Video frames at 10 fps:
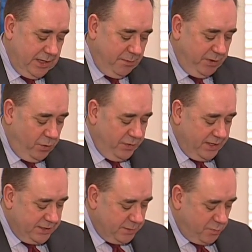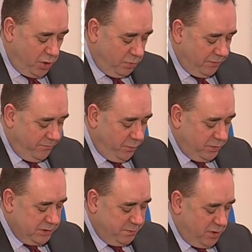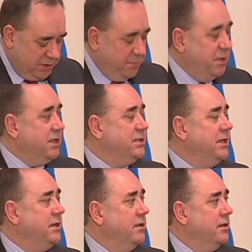And we know that tomorrow, with full responsibility